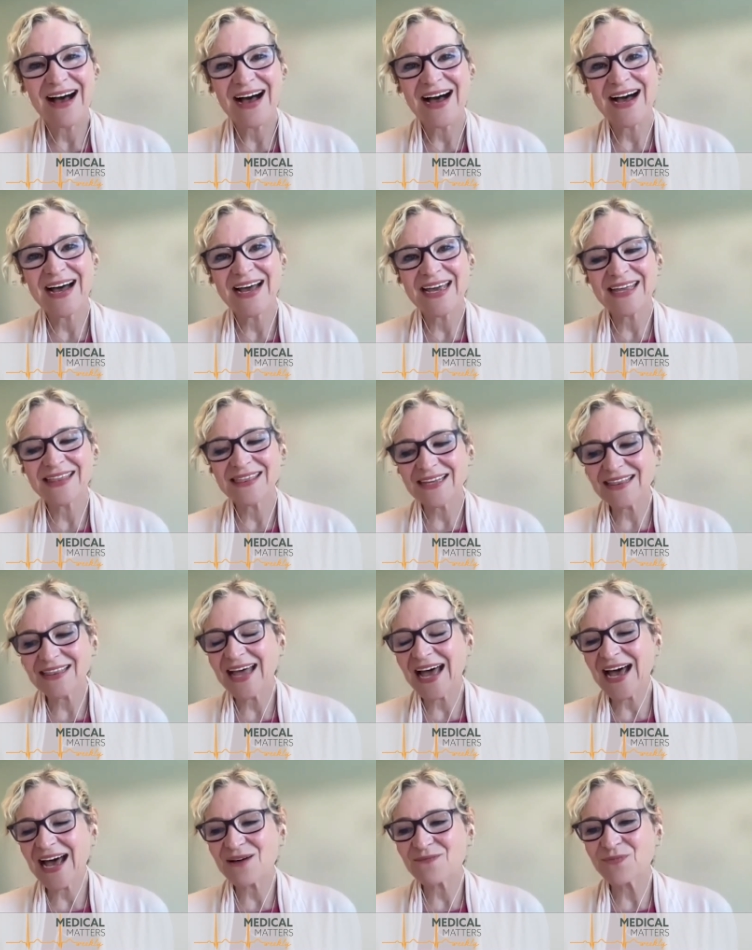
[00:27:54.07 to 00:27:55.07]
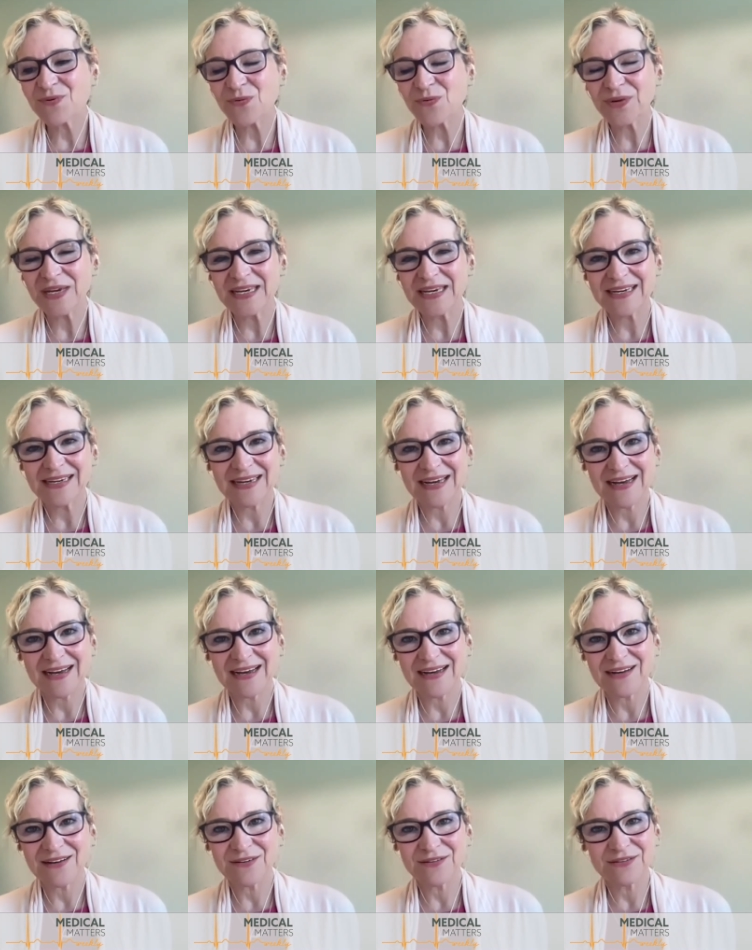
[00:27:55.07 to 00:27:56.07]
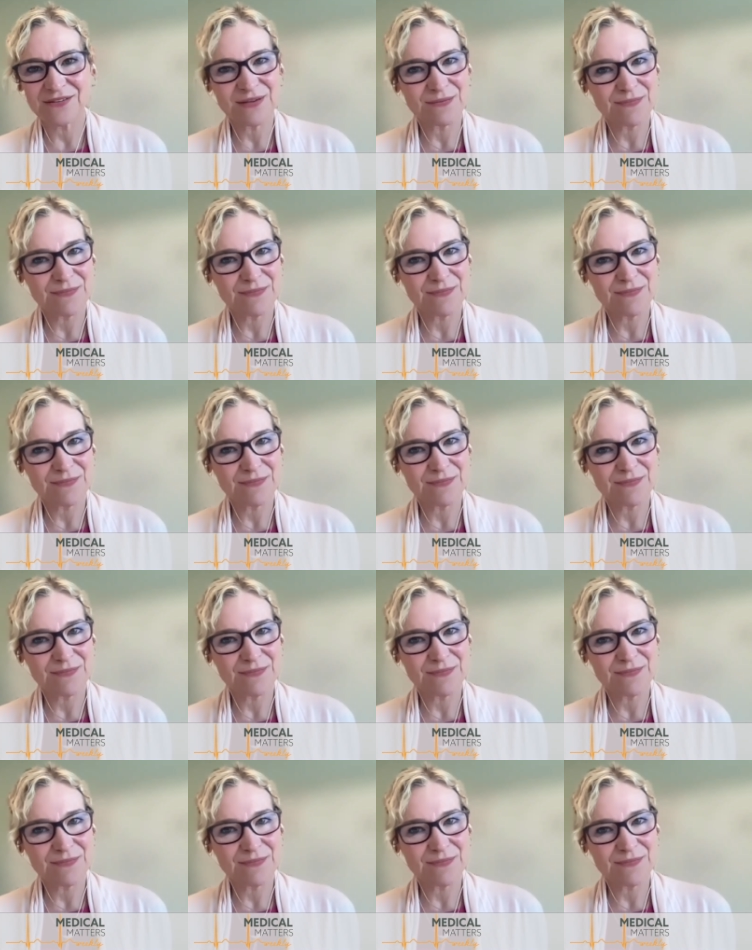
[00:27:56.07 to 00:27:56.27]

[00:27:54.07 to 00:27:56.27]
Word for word: Uh, in the lab, we uh,